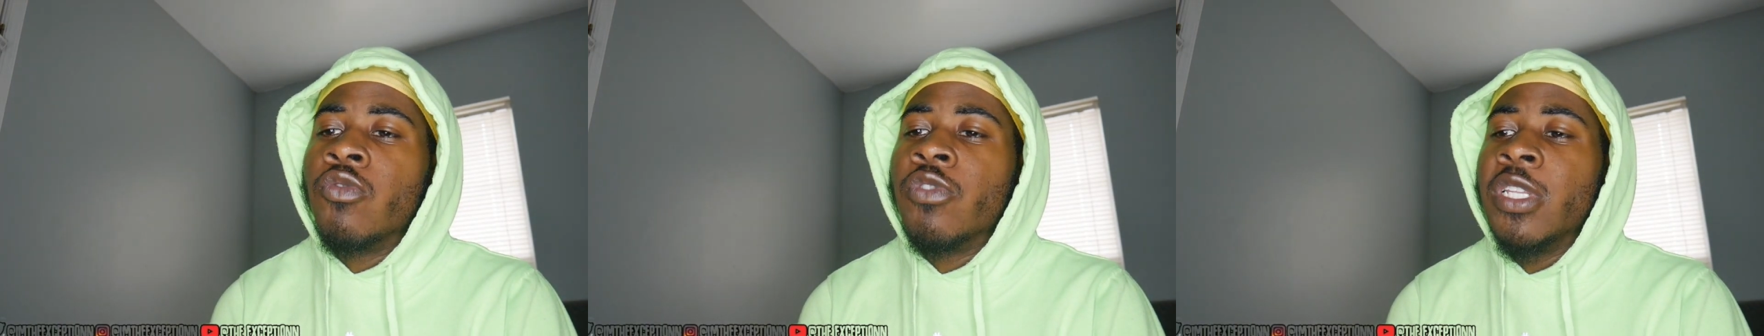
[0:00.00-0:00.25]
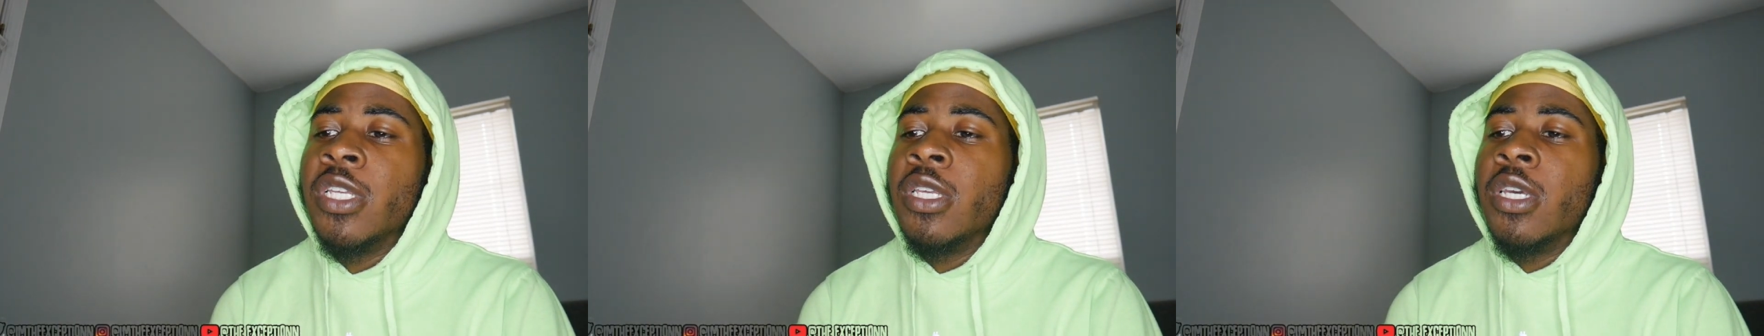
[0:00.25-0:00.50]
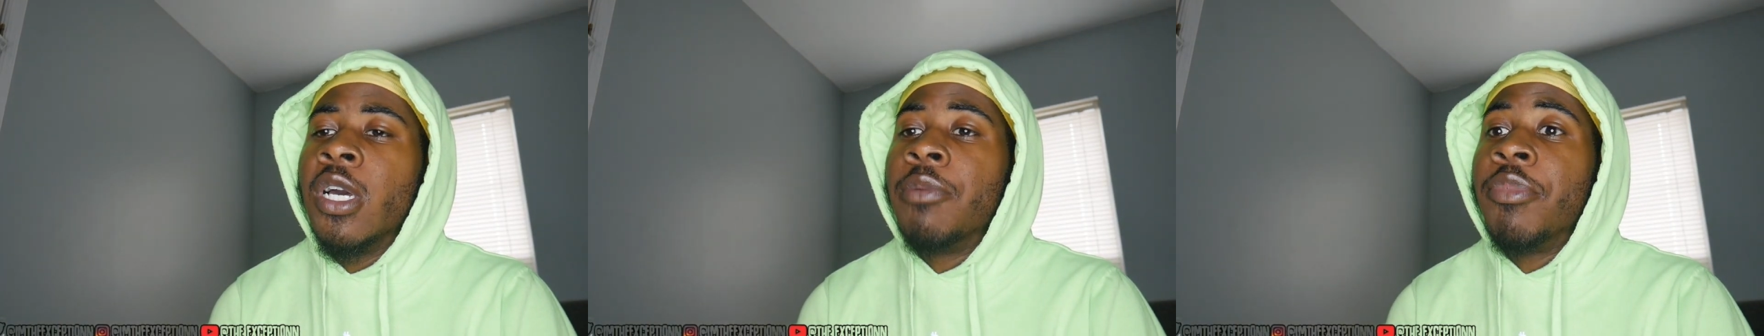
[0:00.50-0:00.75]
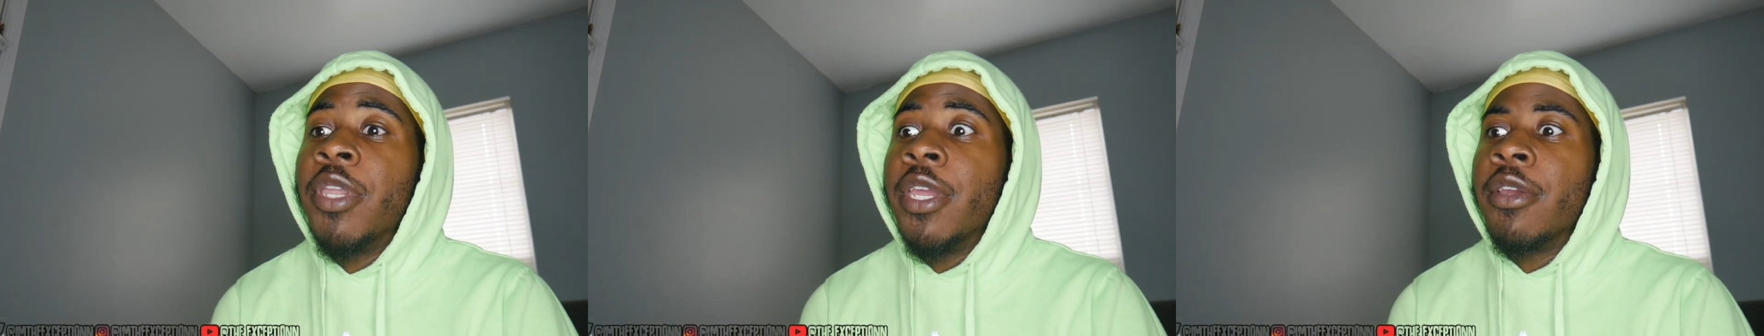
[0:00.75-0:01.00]
really
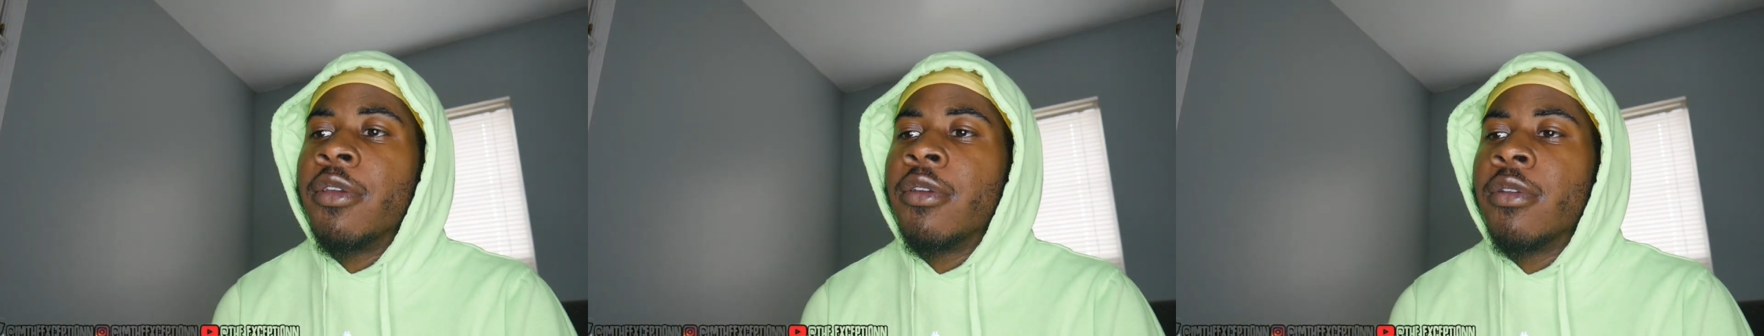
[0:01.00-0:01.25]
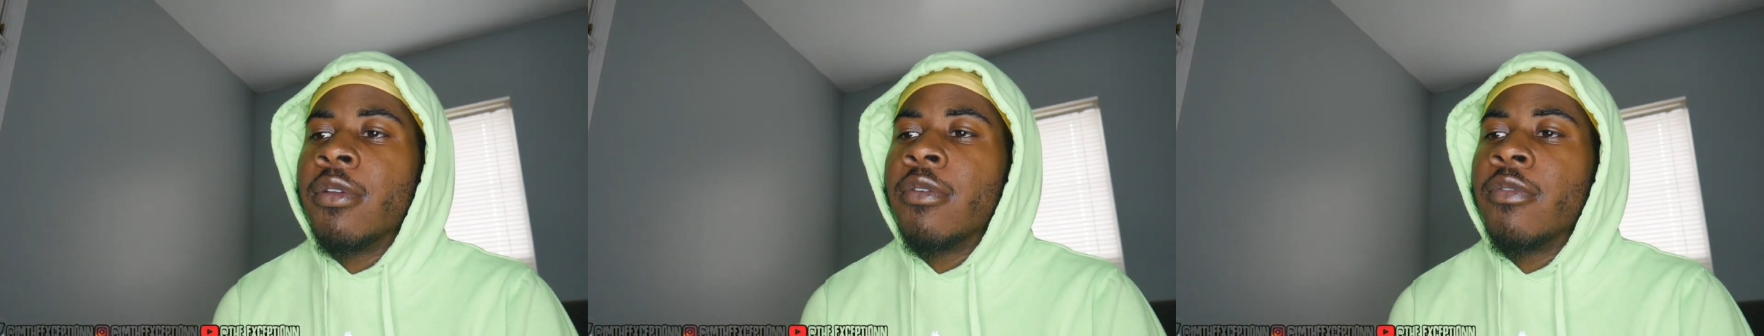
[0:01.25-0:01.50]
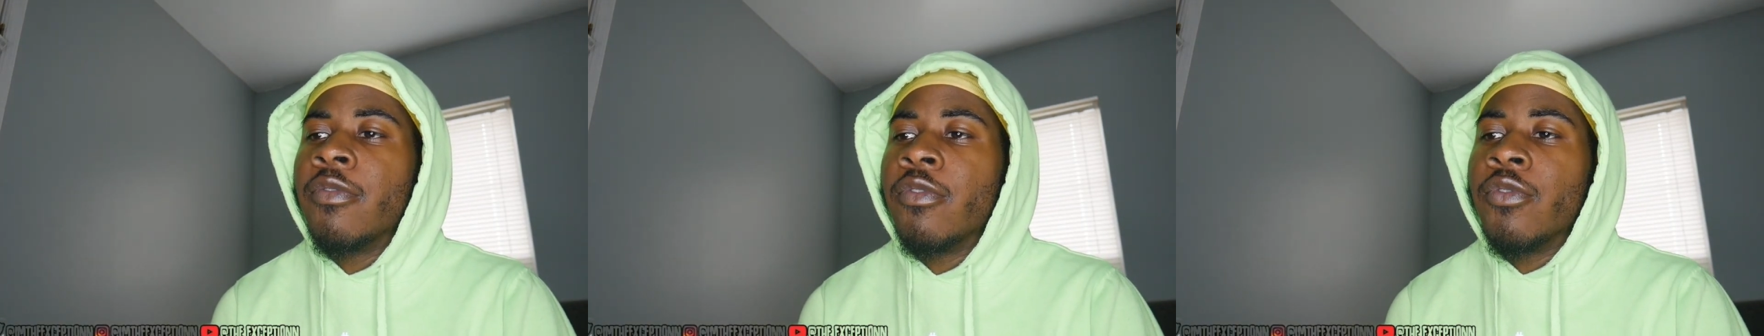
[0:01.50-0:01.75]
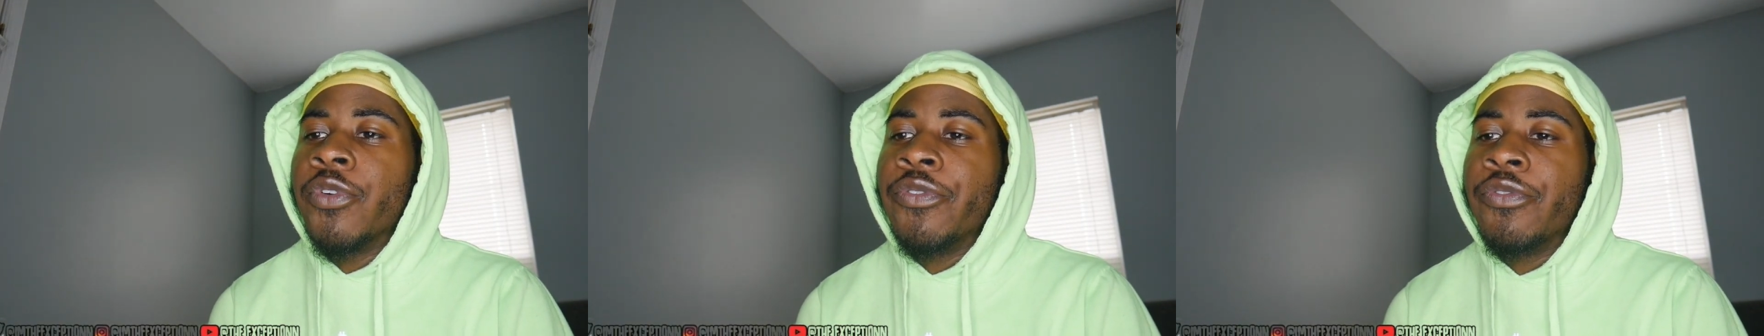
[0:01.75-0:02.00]
up there,
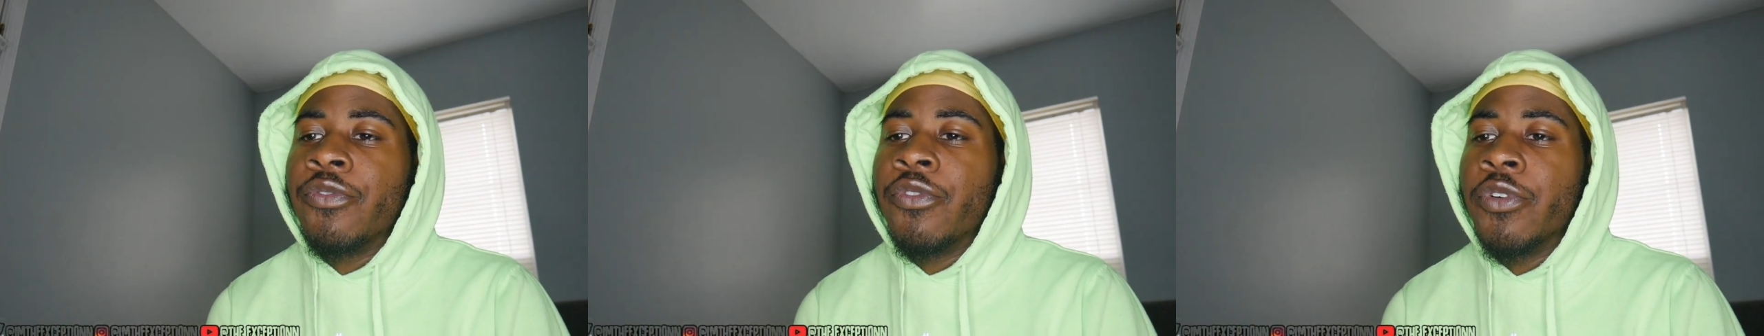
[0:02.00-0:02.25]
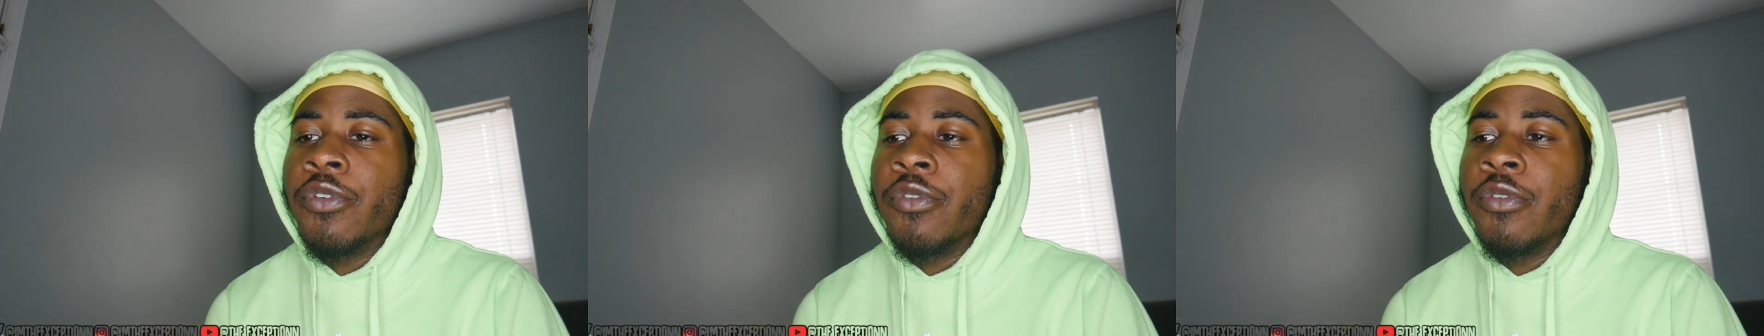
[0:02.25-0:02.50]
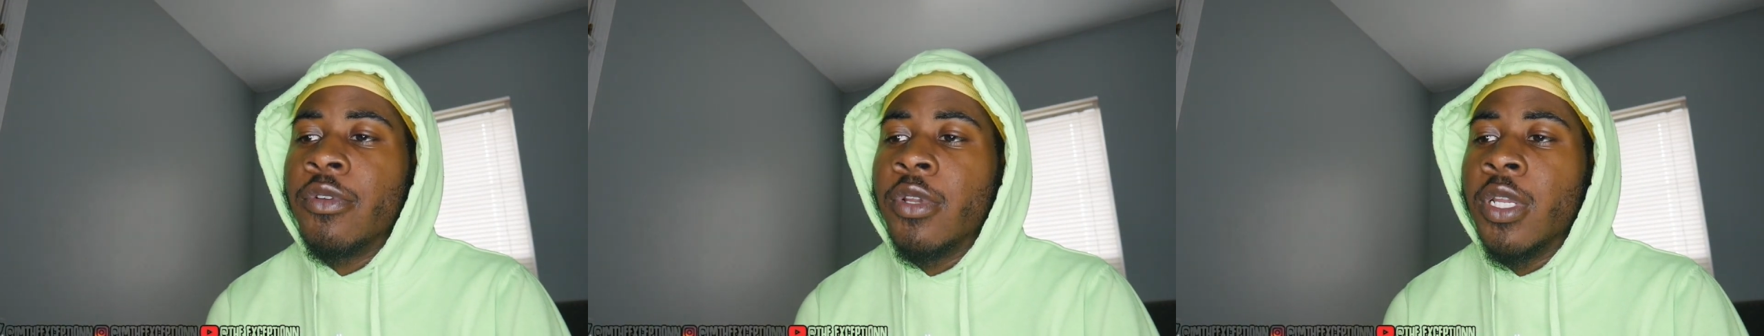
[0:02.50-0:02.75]
for real, for real.